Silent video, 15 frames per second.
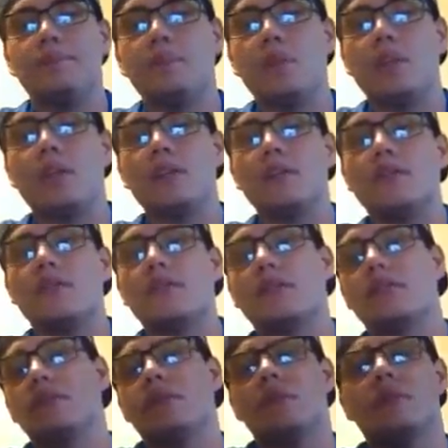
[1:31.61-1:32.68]

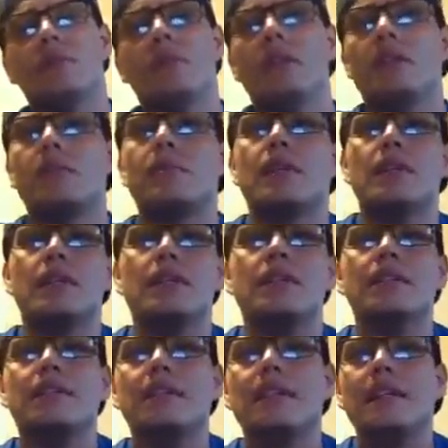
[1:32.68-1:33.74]
because he explained it.
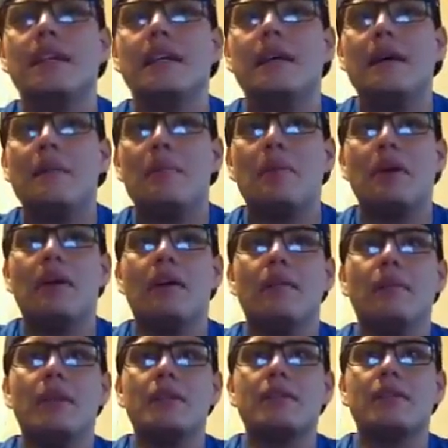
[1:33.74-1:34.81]

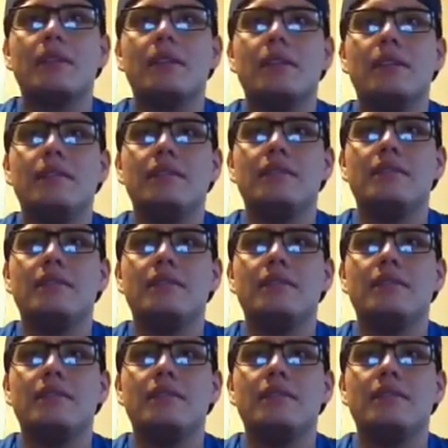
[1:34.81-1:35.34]
But basically,